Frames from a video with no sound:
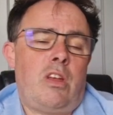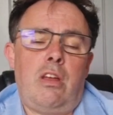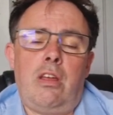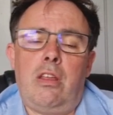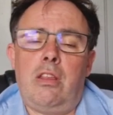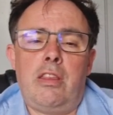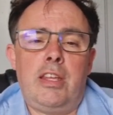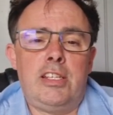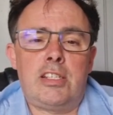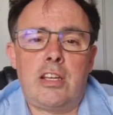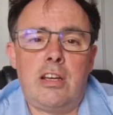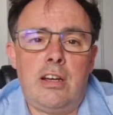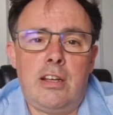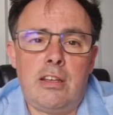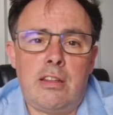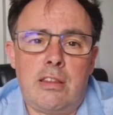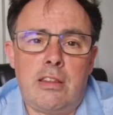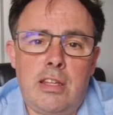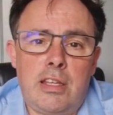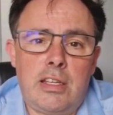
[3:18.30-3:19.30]
these kind
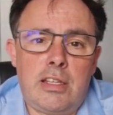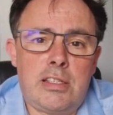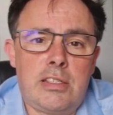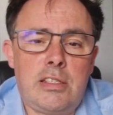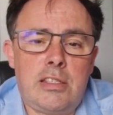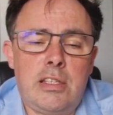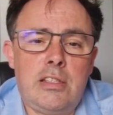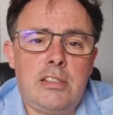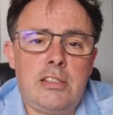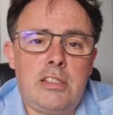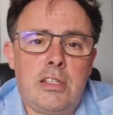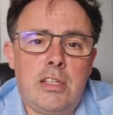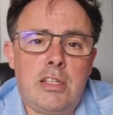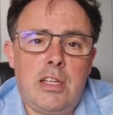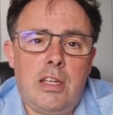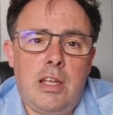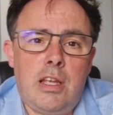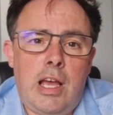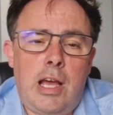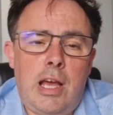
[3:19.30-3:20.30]
of things. And
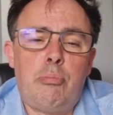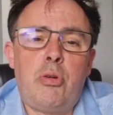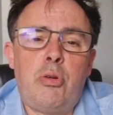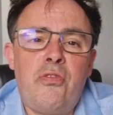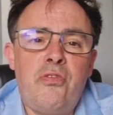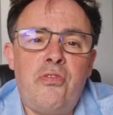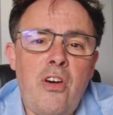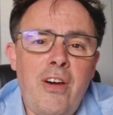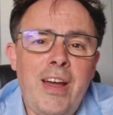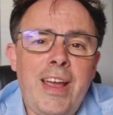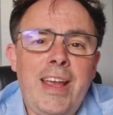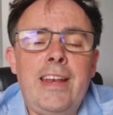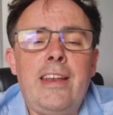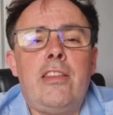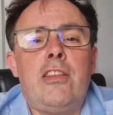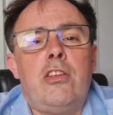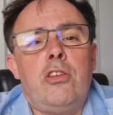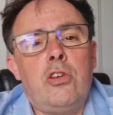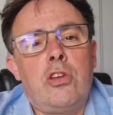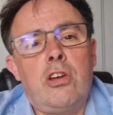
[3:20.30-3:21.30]
providing
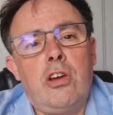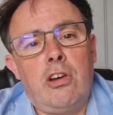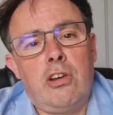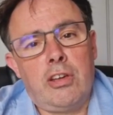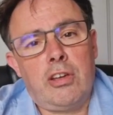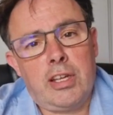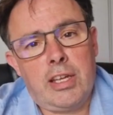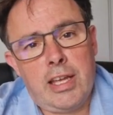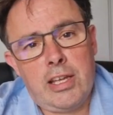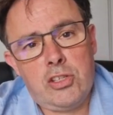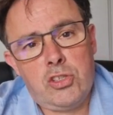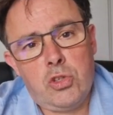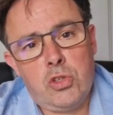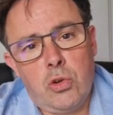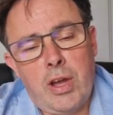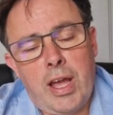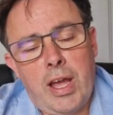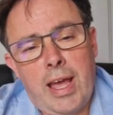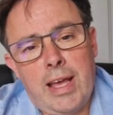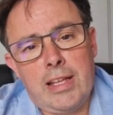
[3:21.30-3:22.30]
that you can't get your
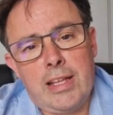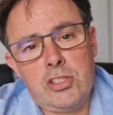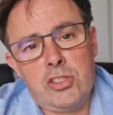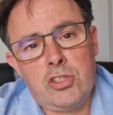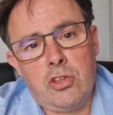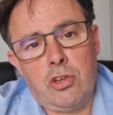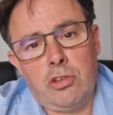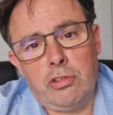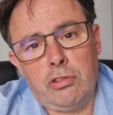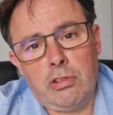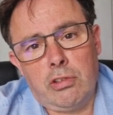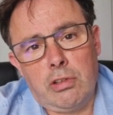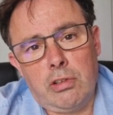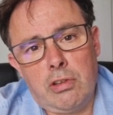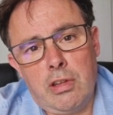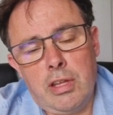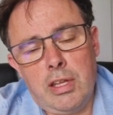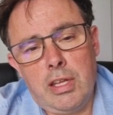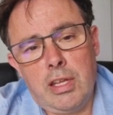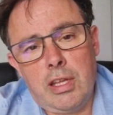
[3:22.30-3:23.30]
hands on
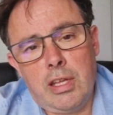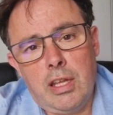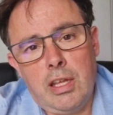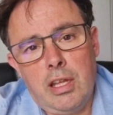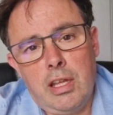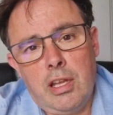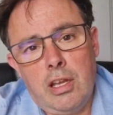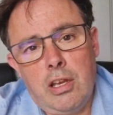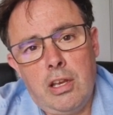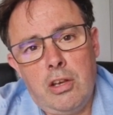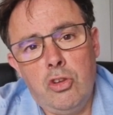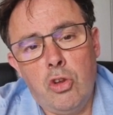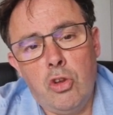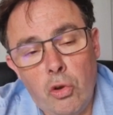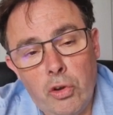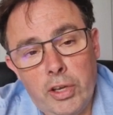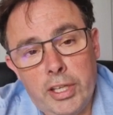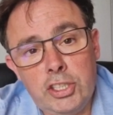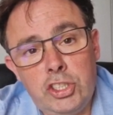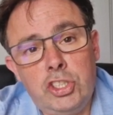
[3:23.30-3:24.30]
the
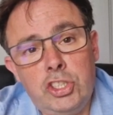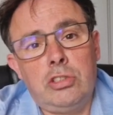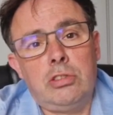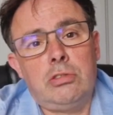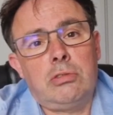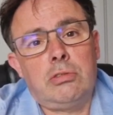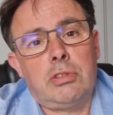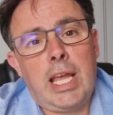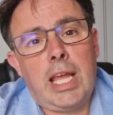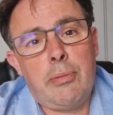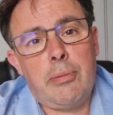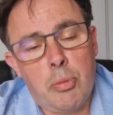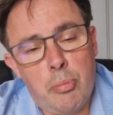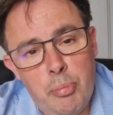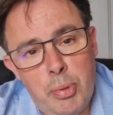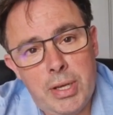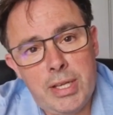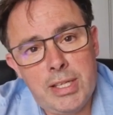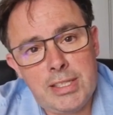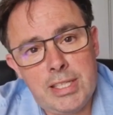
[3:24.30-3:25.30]
knowledge,
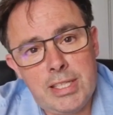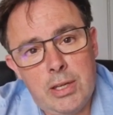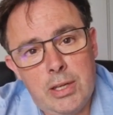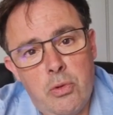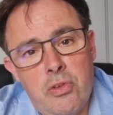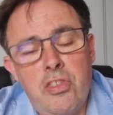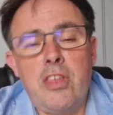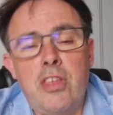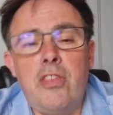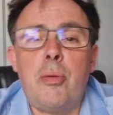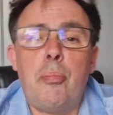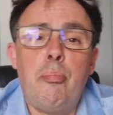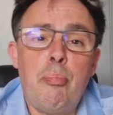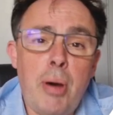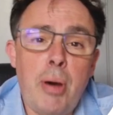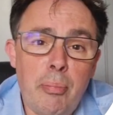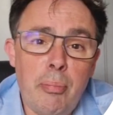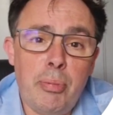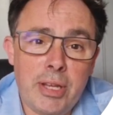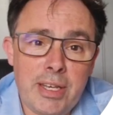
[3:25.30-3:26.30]
capability within the
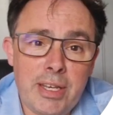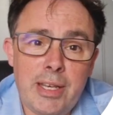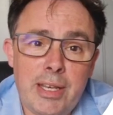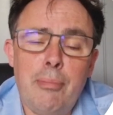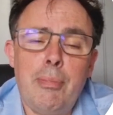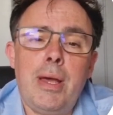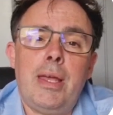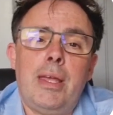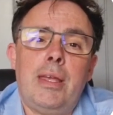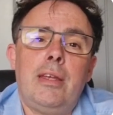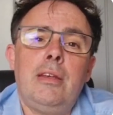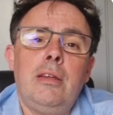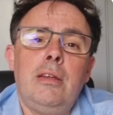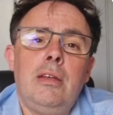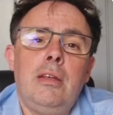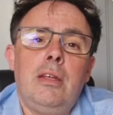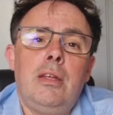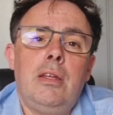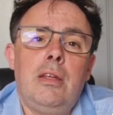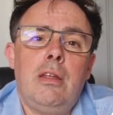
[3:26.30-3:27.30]
public domain,
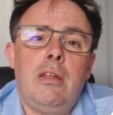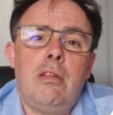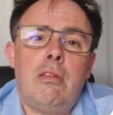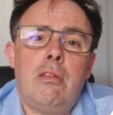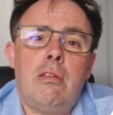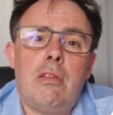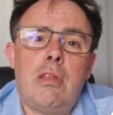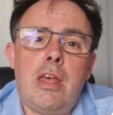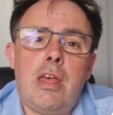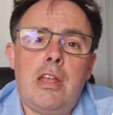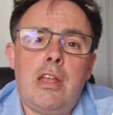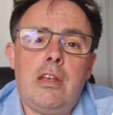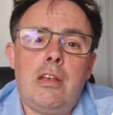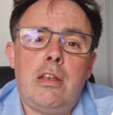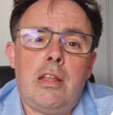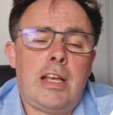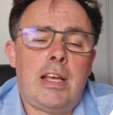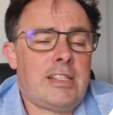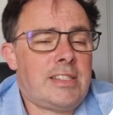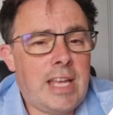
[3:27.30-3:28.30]
then
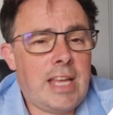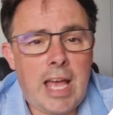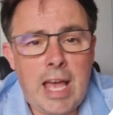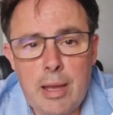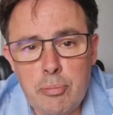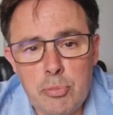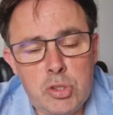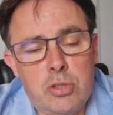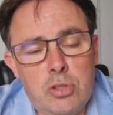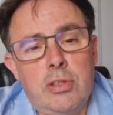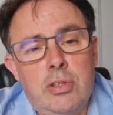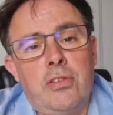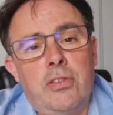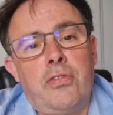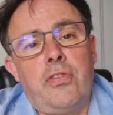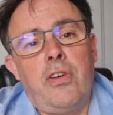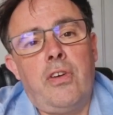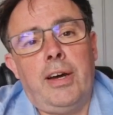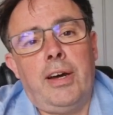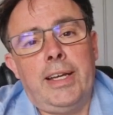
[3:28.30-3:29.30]
that's absolutely
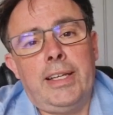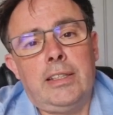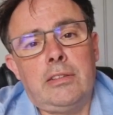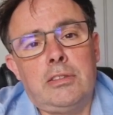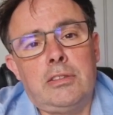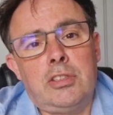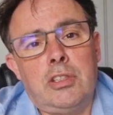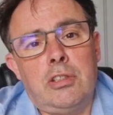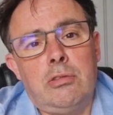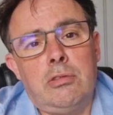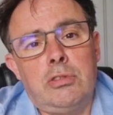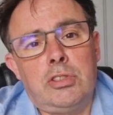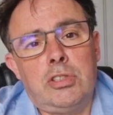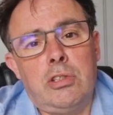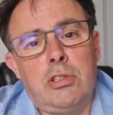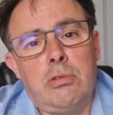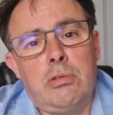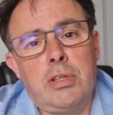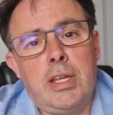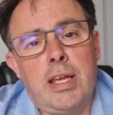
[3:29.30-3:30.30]
fine. So
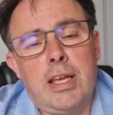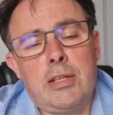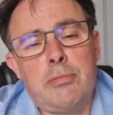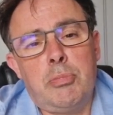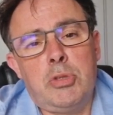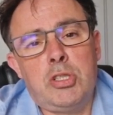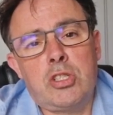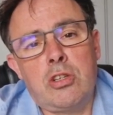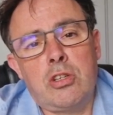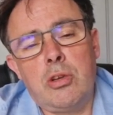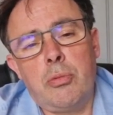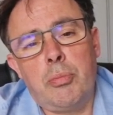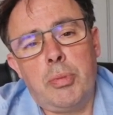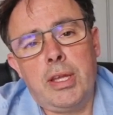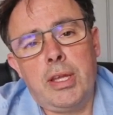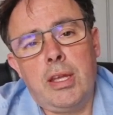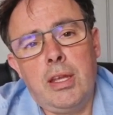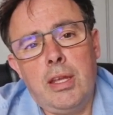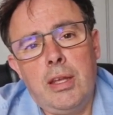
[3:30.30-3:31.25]
yeah, but it's got to be,